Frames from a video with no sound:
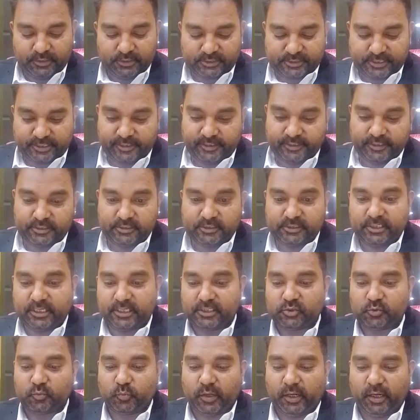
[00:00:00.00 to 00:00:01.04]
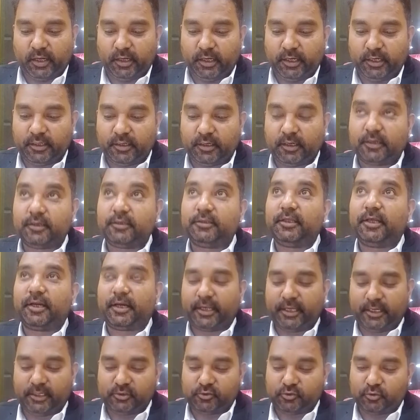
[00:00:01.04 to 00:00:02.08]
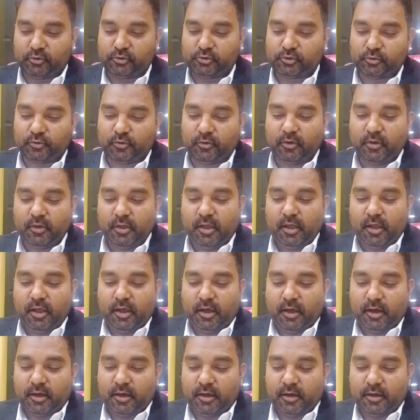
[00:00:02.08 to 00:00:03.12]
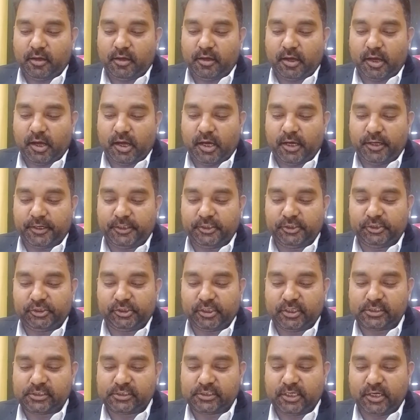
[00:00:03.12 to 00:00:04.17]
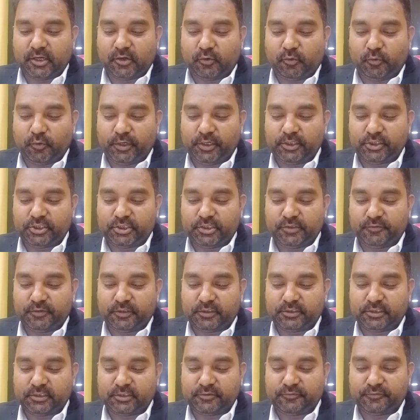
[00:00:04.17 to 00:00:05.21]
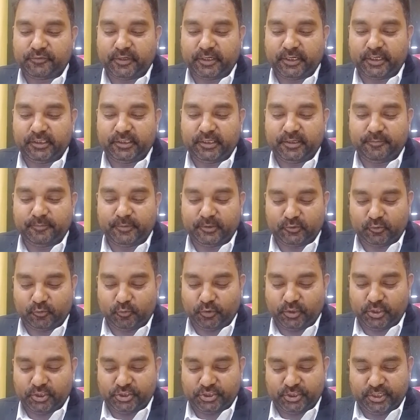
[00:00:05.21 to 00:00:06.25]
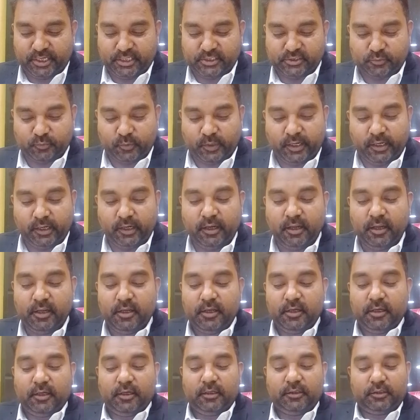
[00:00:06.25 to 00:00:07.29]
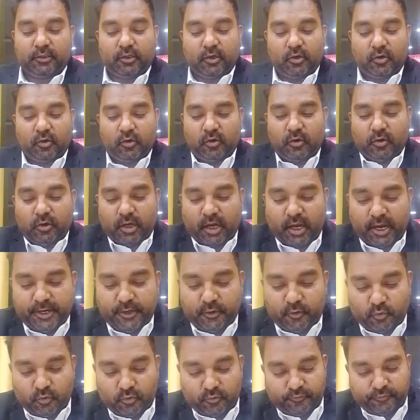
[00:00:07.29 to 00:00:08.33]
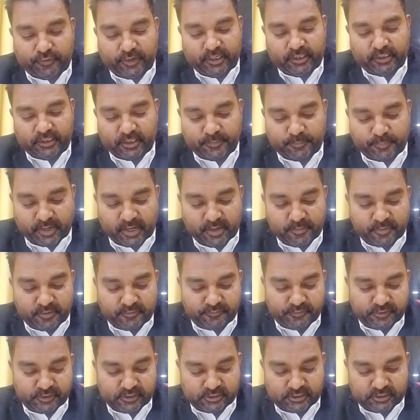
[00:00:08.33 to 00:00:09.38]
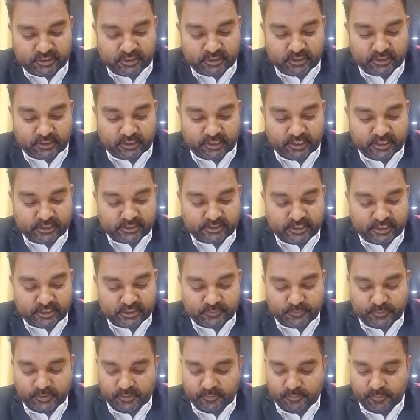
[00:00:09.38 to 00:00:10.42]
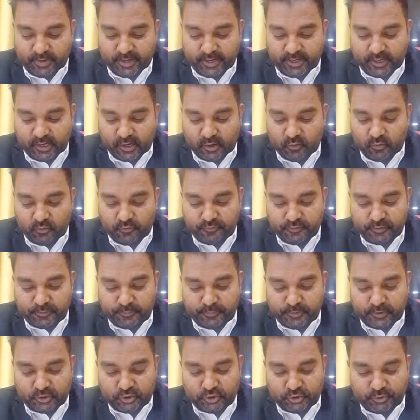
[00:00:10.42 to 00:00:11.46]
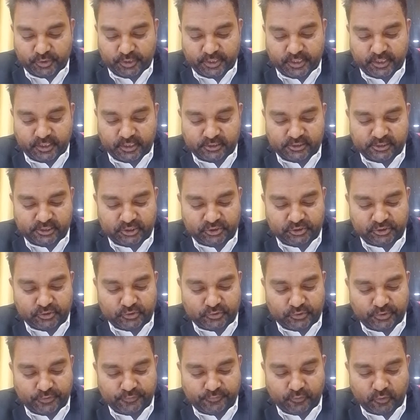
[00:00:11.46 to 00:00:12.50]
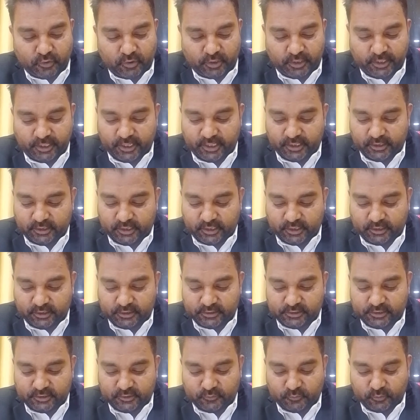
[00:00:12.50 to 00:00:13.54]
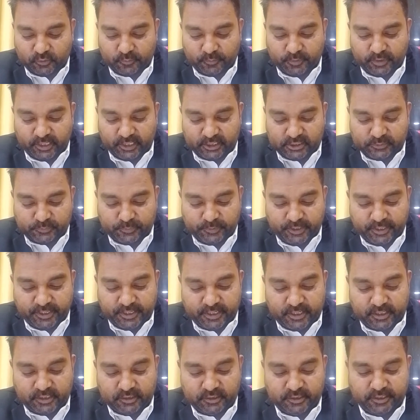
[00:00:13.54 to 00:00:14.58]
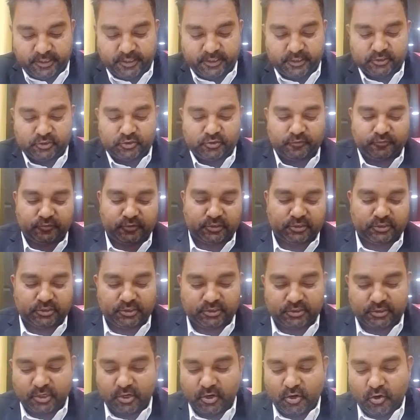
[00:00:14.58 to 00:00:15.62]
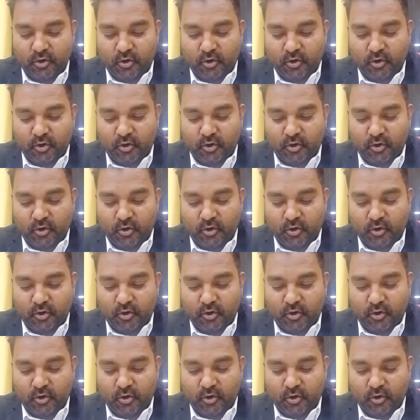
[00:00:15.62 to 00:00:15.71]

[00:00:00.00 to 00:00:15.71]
sentenced as well in another case also. Arish Asghar Qureshi versus Farid Ahmad Qureshi as well. The High Court felt that prima facie case has been made out for perjury under Section 340, and that is, it would be expedient in the interest of justice